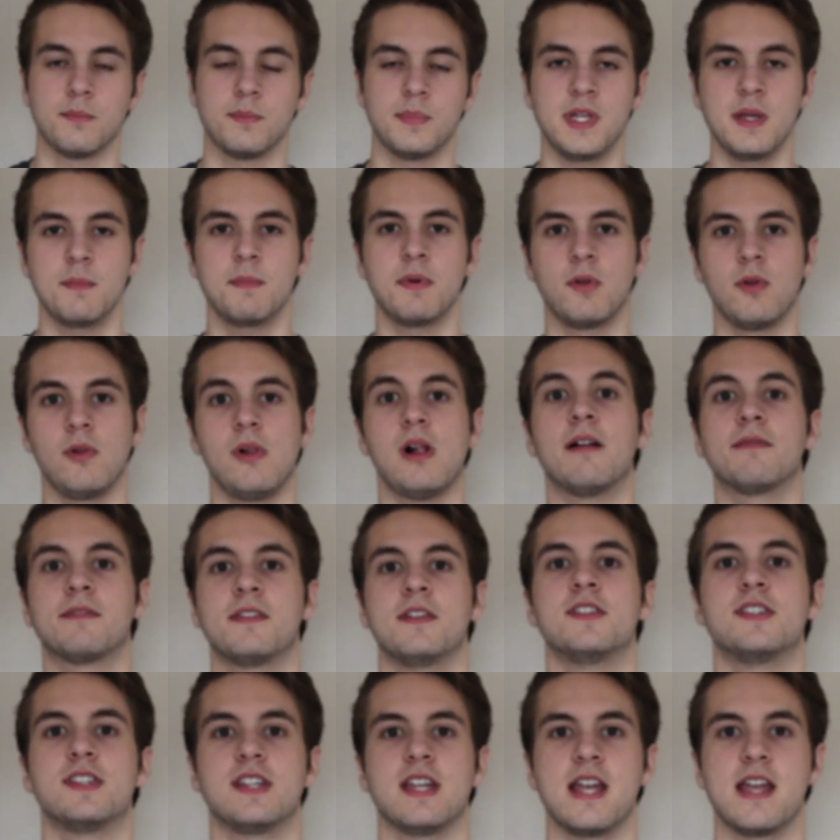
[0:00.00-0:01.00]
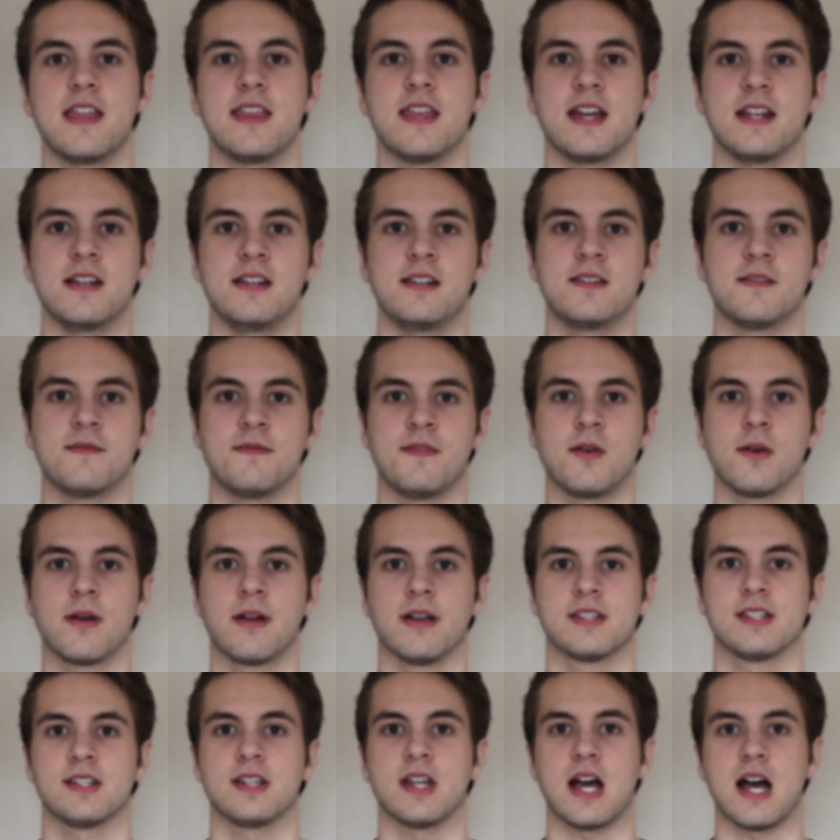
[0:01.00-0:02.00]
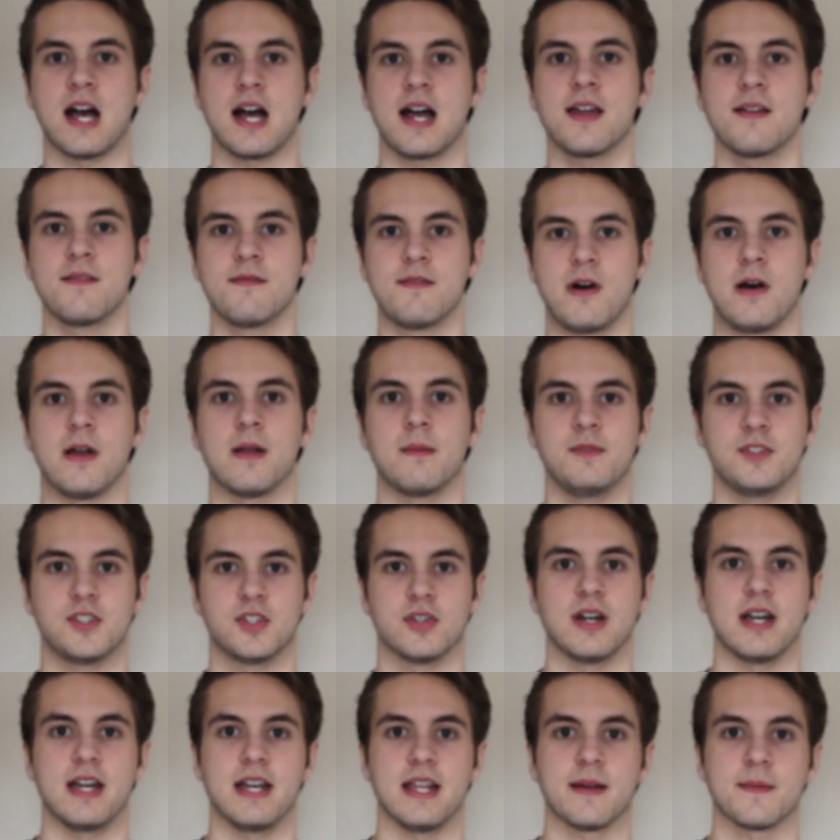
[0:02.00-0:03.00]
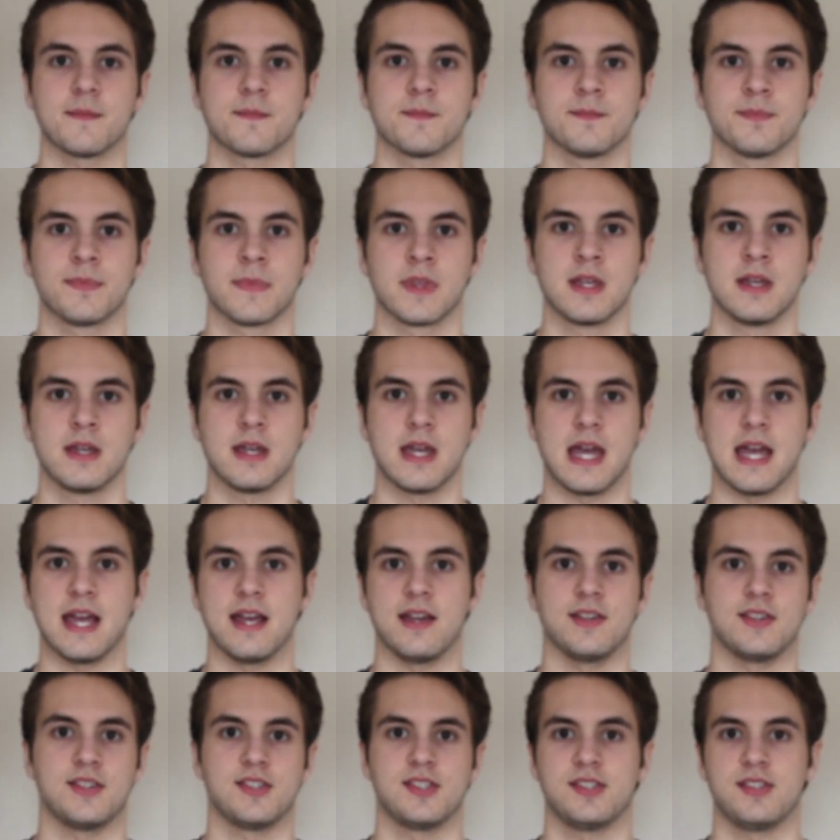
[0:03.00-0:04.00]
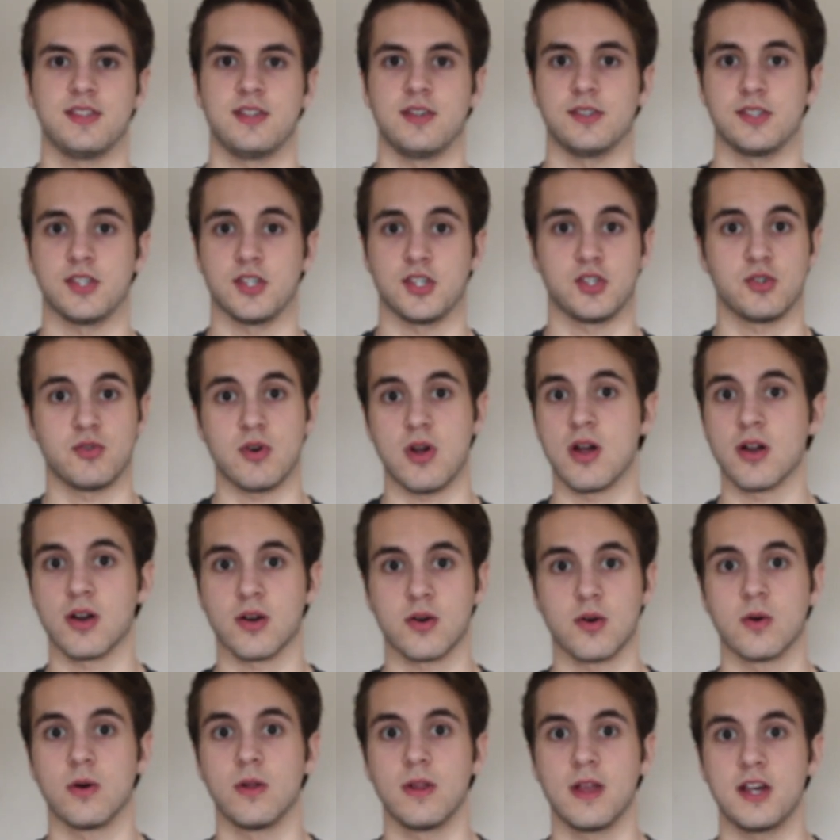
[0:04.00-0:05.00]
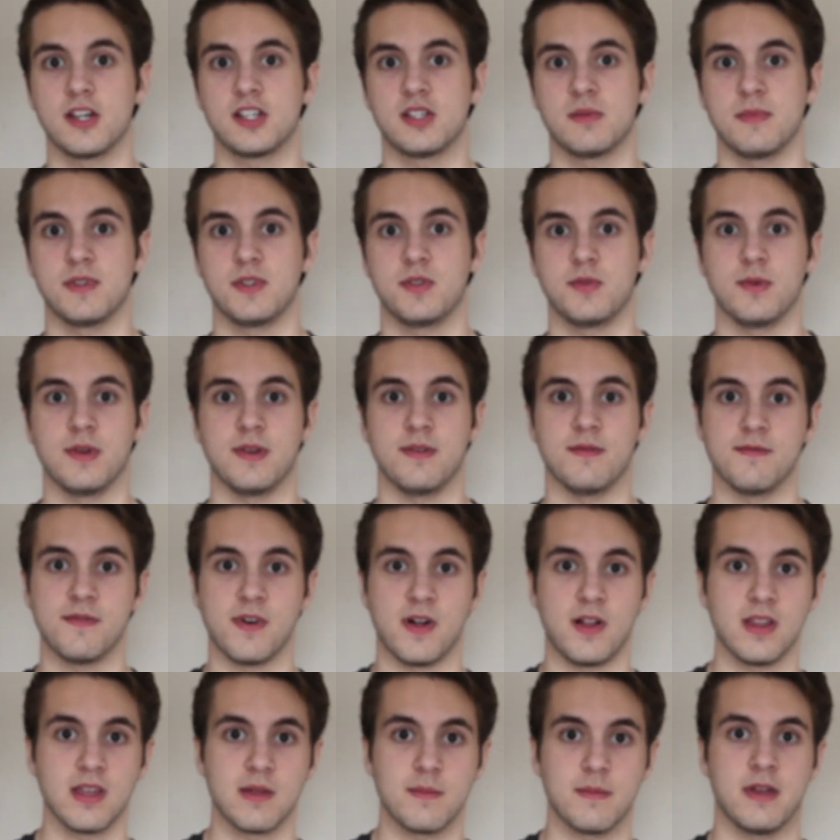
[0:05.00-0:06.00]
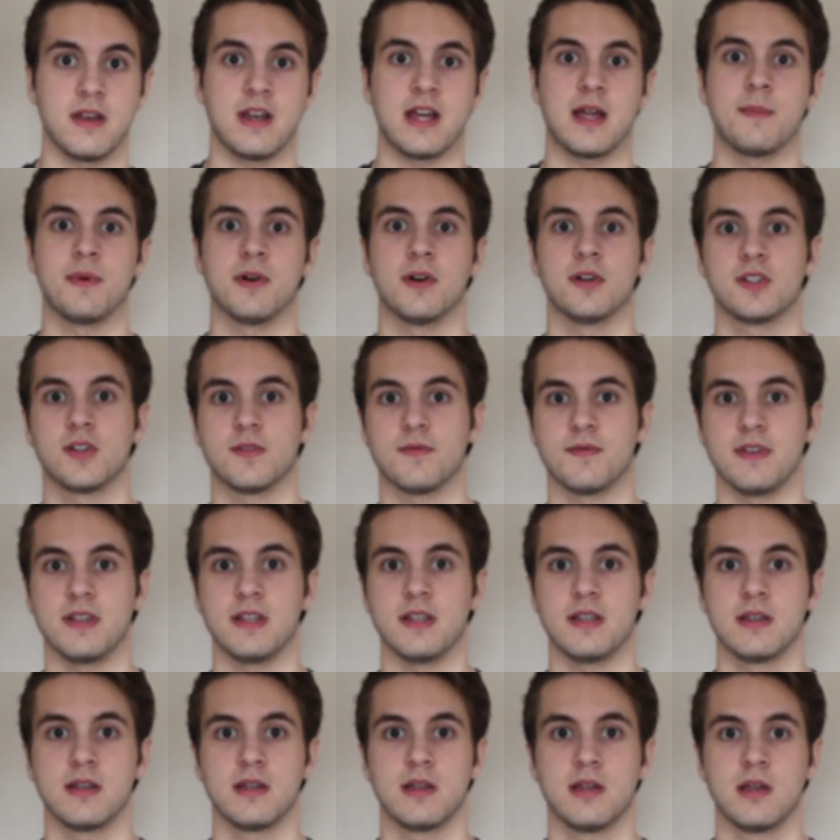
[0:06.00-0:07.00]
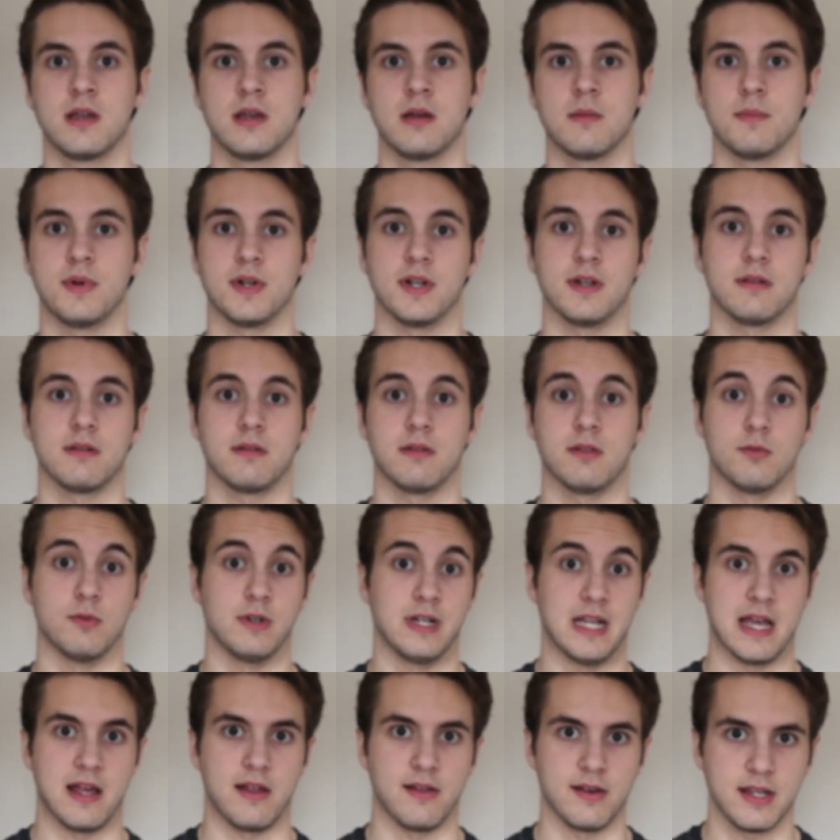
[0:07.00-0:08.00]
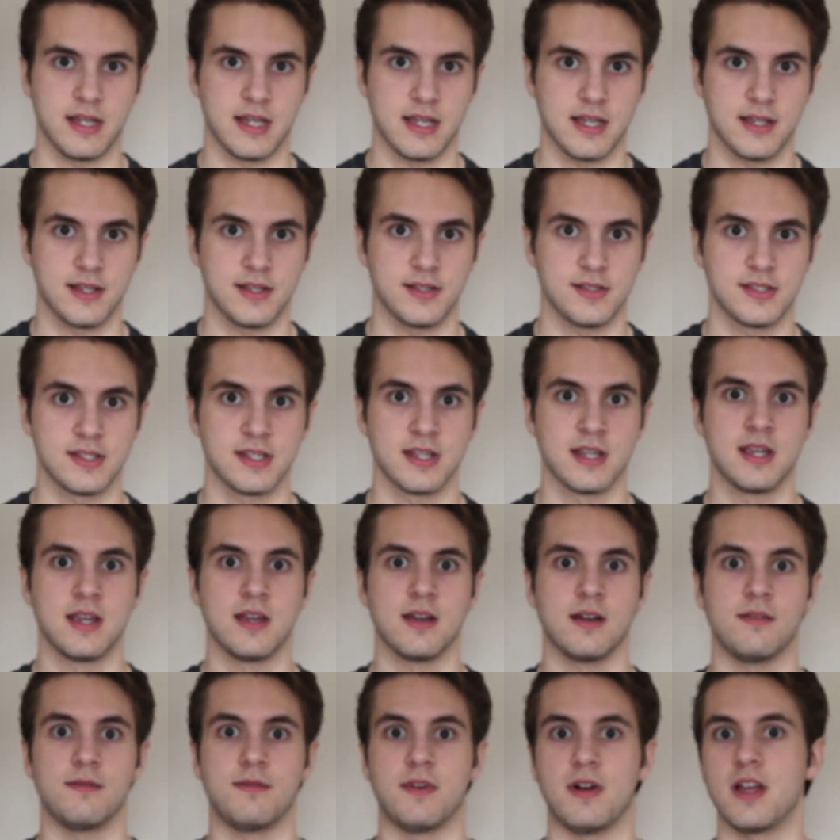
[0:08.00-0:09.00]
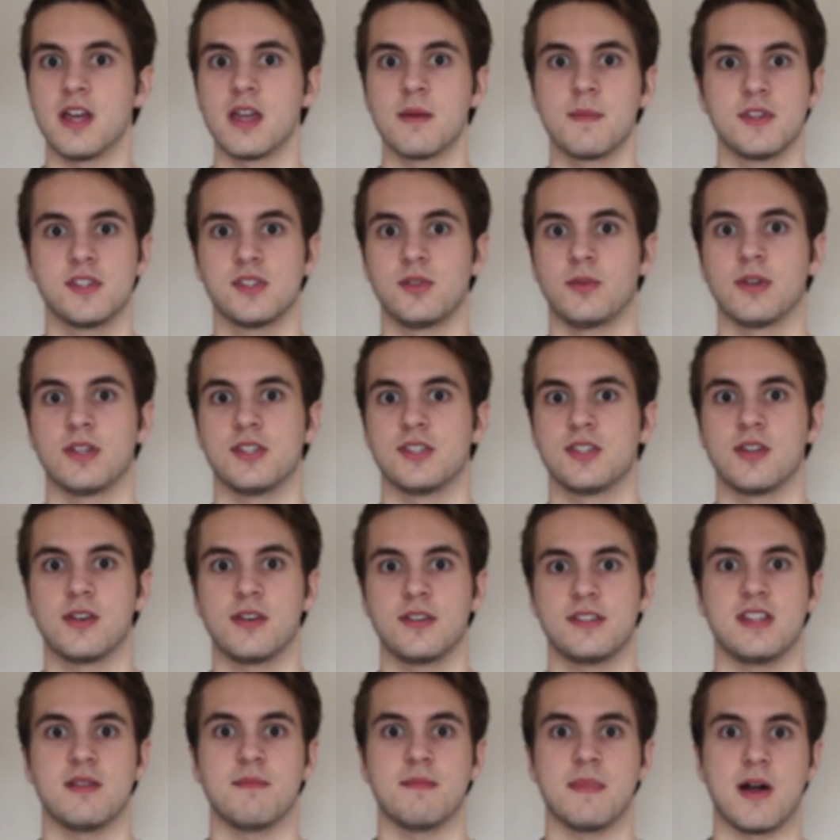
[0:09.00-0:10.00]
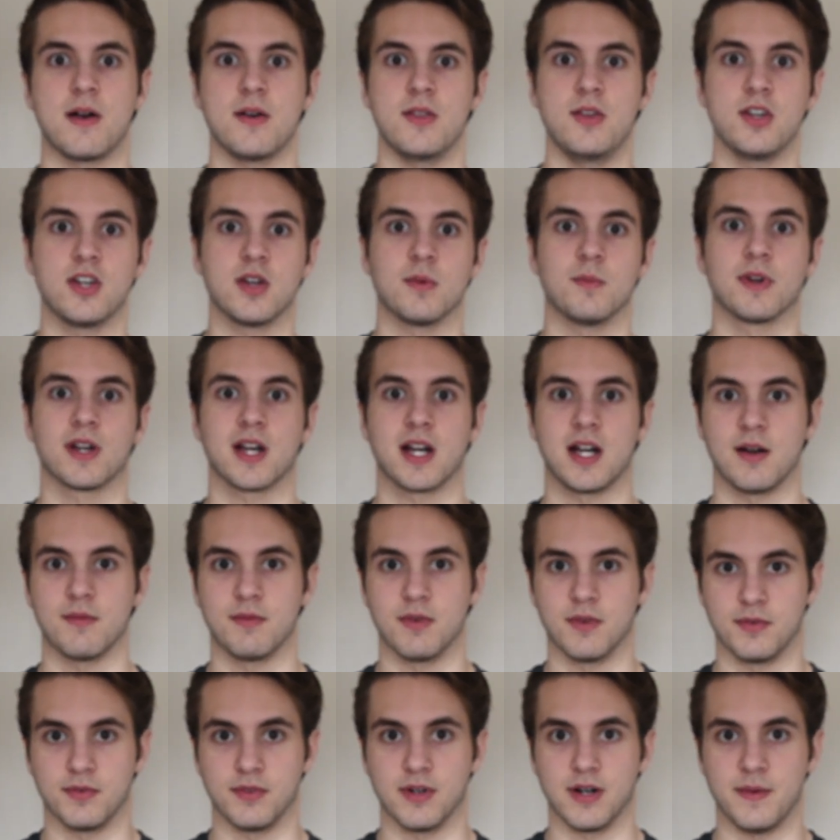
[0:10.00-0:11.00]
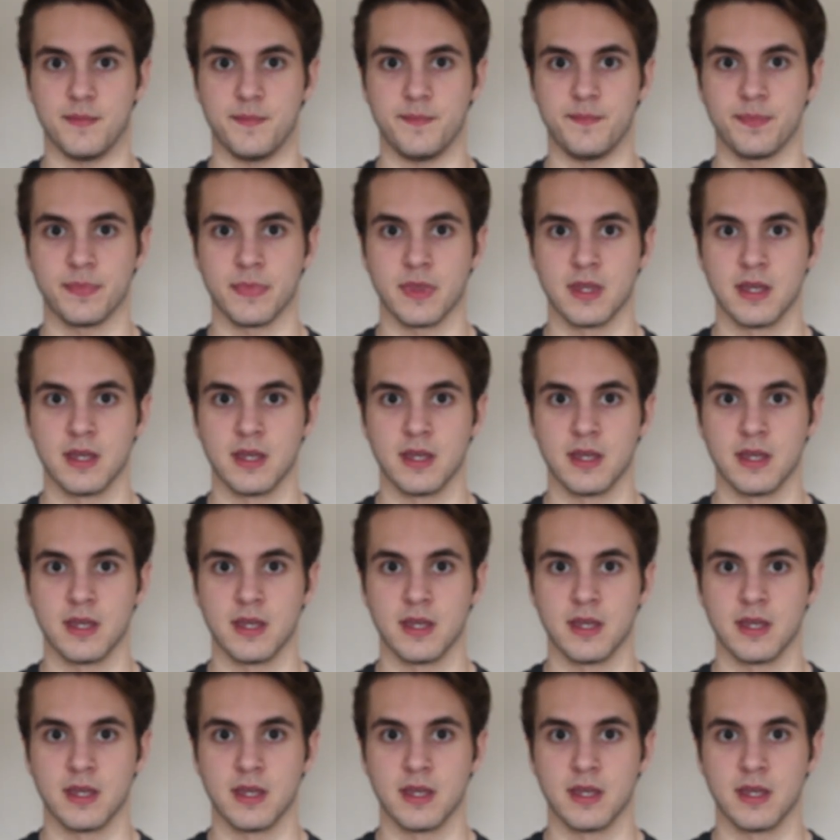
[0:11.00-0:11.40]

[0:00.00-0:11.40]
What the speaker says: People will often say that you need to focus on high volume training, as there's a strong correlation between volume and hypertrophy. But the reality is, volume is only as good as the amount you can recover from.